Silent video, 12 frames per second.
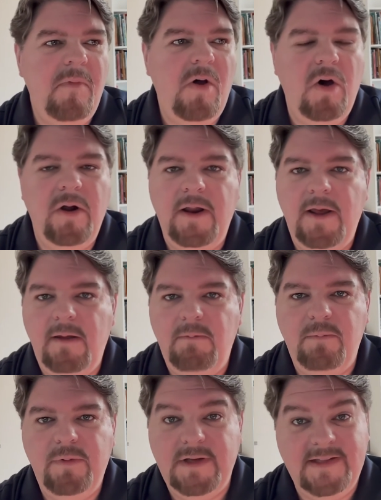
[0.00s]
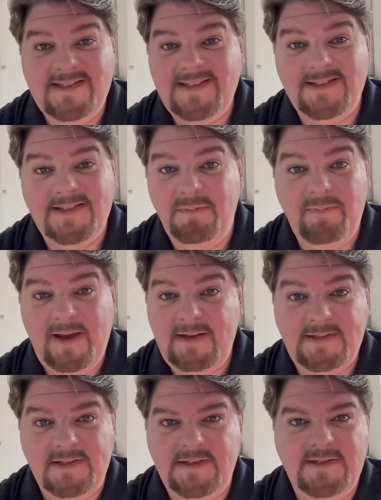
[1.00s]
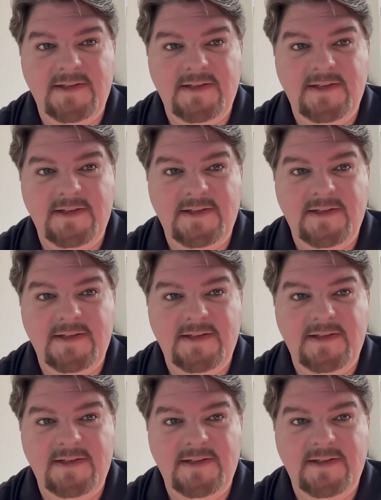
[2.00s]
on a consistent basis.